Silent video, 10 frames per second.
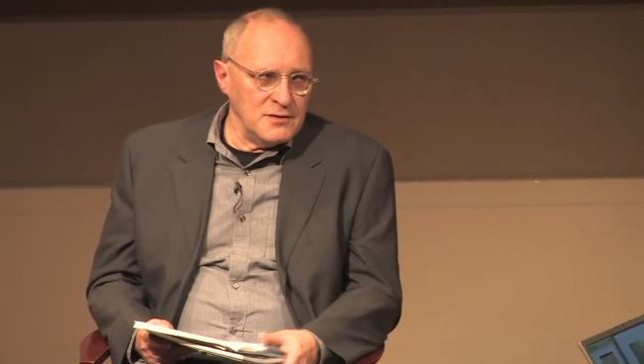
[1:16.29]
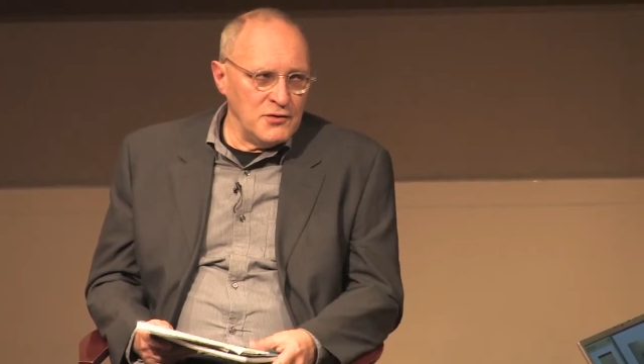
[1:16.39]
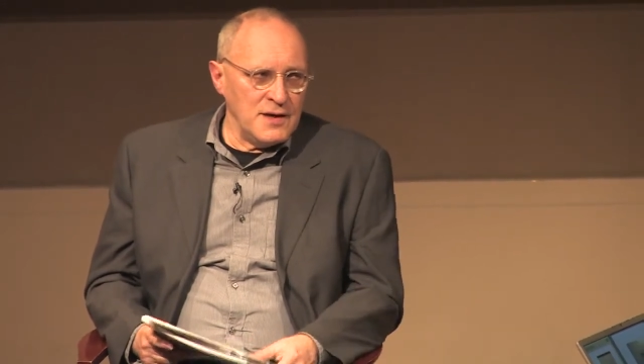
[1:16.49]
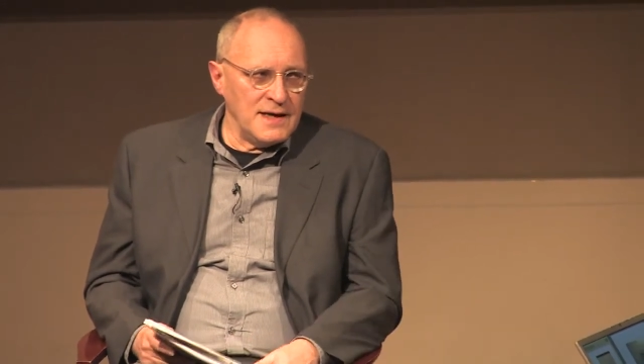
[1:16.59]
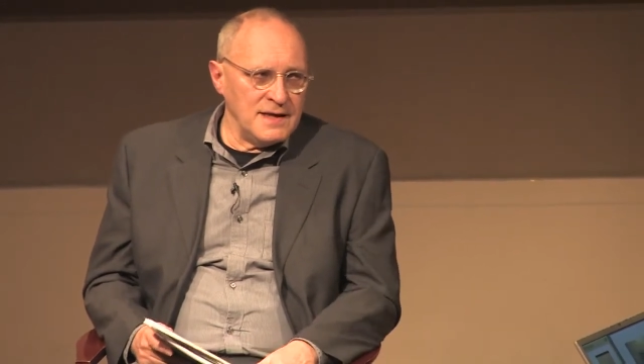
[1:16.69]

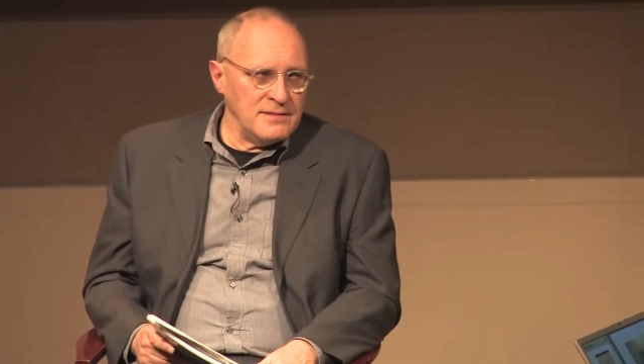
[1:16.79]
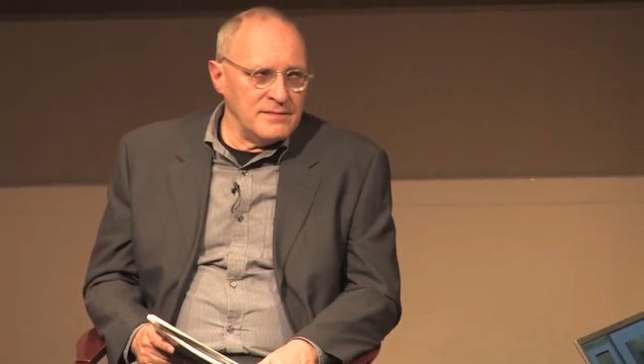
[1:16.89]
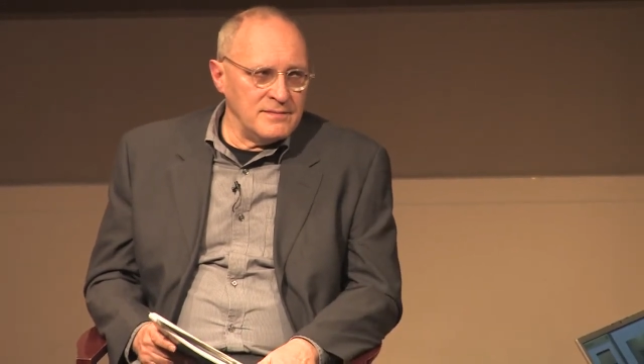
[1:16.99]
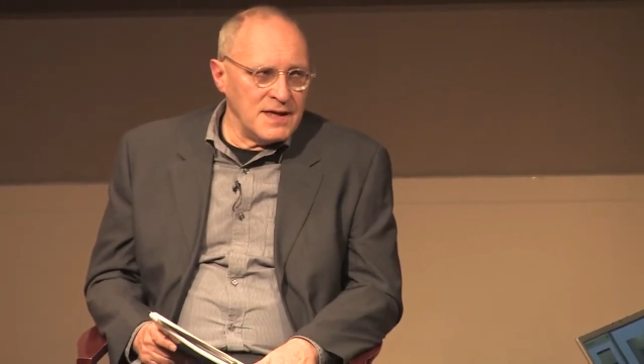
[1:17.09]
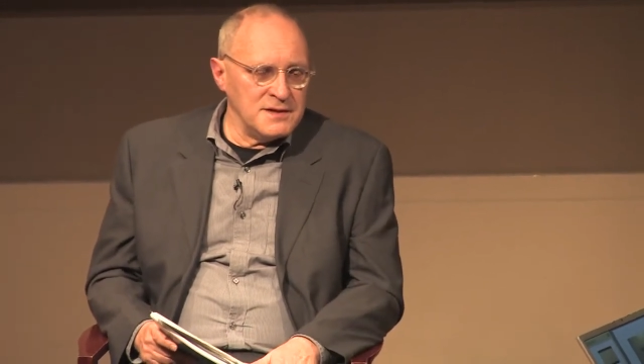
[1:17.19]

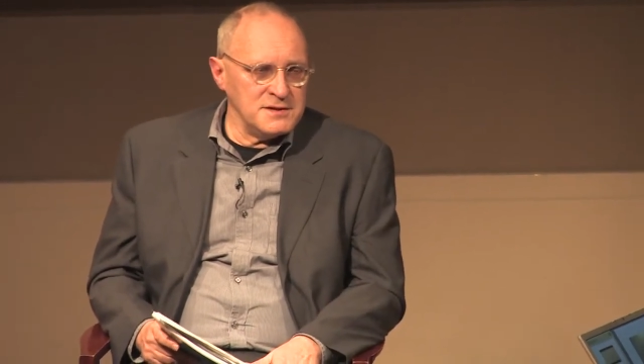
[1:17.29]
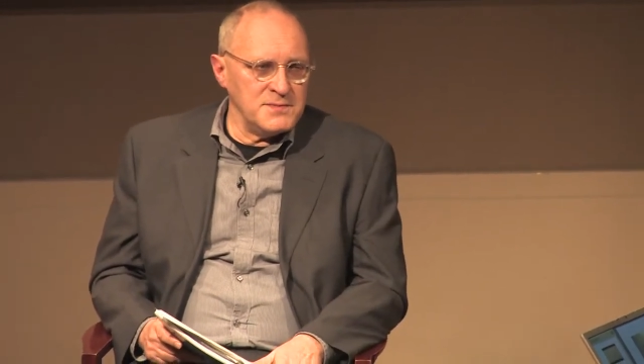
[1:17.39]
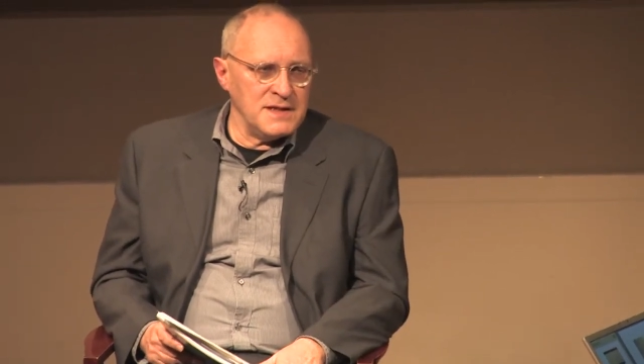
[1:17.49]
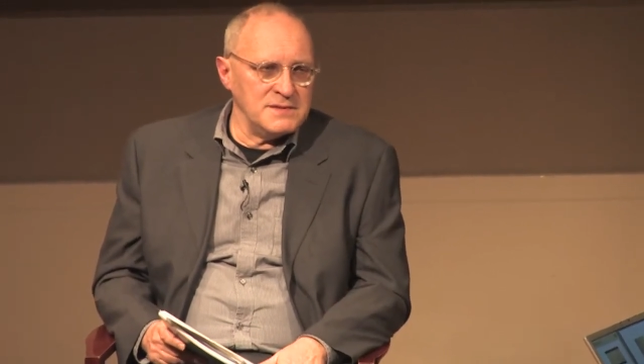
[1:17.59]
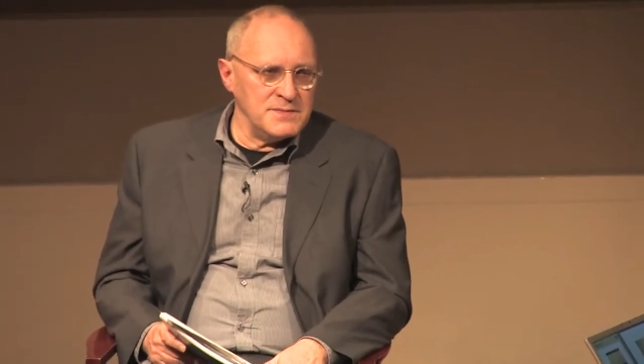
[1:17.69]
creating
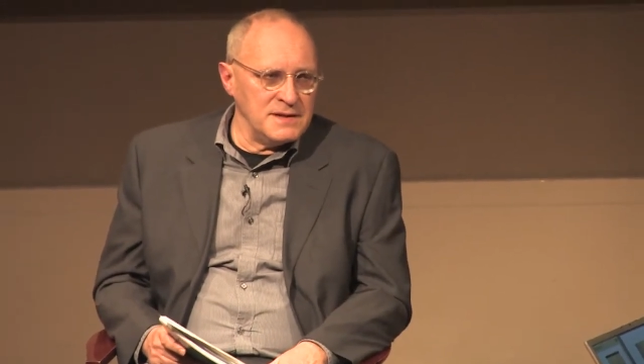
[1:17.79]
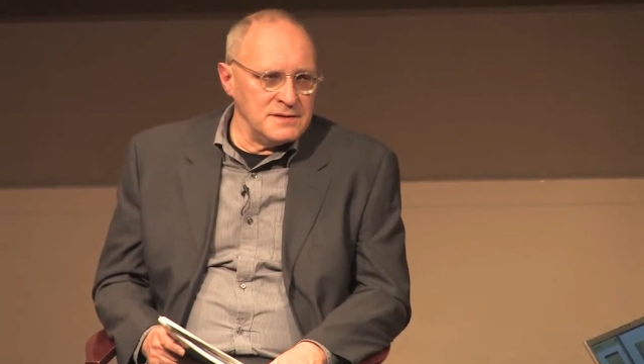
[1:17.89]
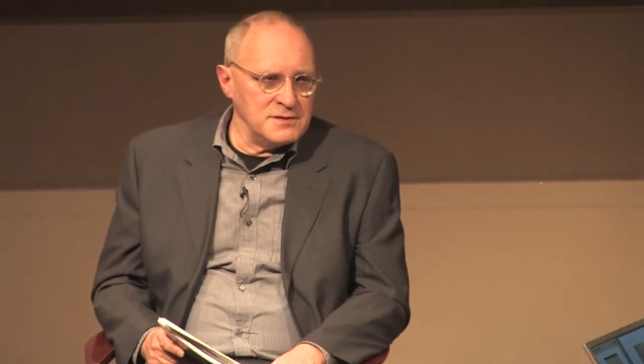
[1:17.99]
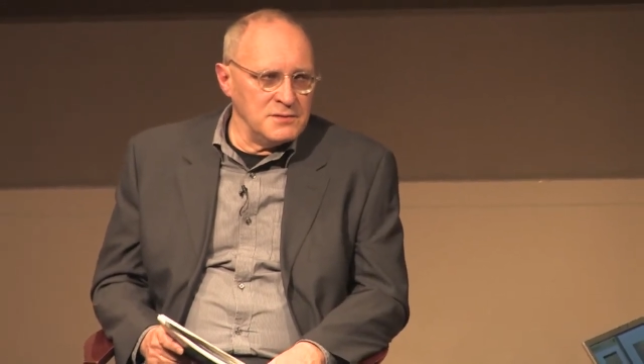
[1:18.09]
Mindspace because